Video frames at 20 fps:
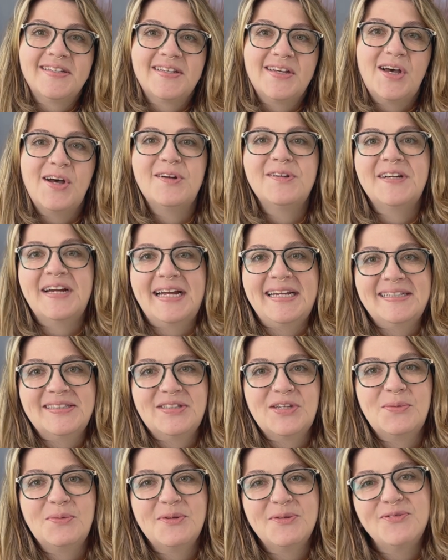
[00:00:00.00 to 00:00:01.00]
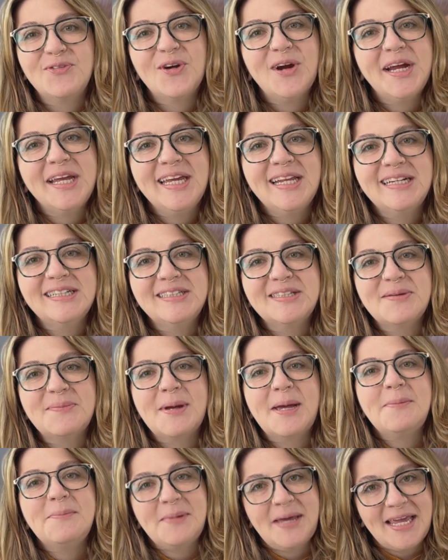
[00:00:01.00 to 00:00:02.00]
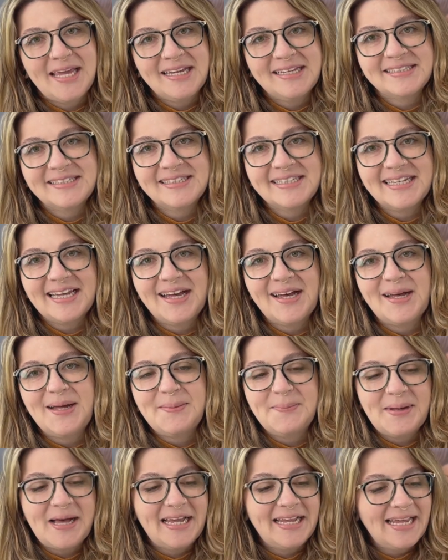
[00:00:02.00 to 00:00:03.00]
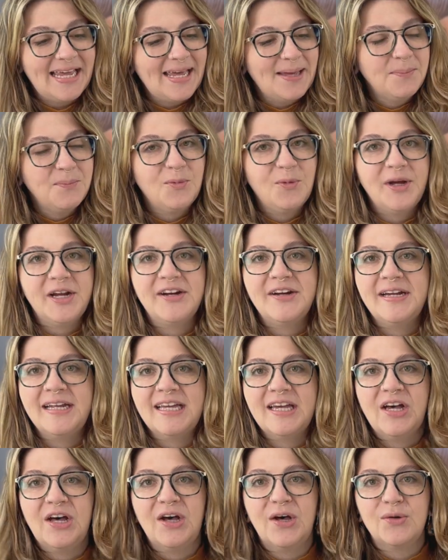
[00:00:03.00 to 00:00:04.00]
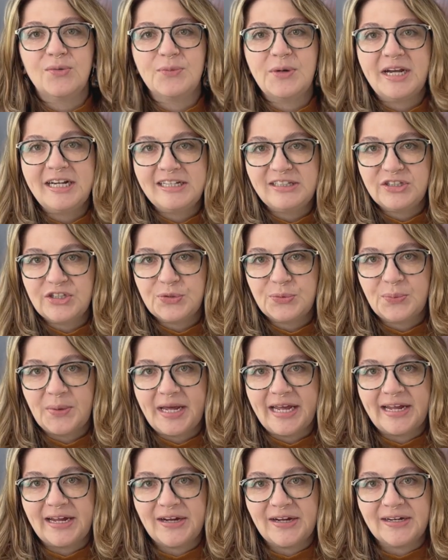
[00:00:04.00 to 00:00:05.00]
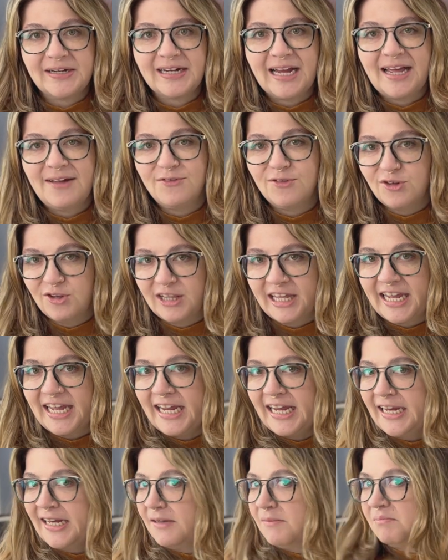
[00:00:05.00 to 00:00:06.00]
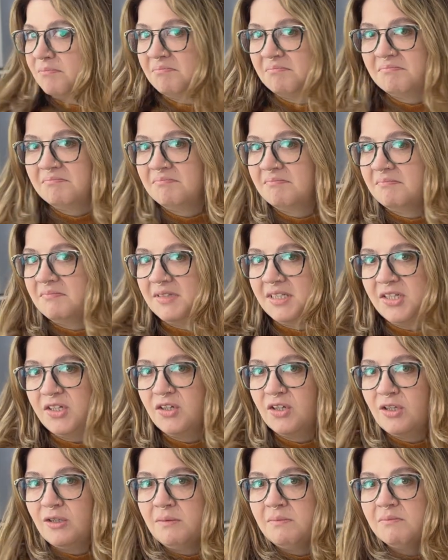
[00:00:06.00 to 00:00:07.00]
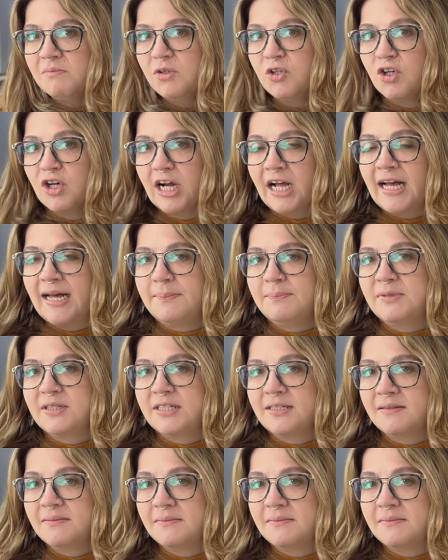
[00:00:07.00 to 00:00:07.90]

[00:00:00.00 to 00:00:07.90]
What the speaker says: All right, so before I get into my makes, I am wearing a ready-to-wear Everlane little cropped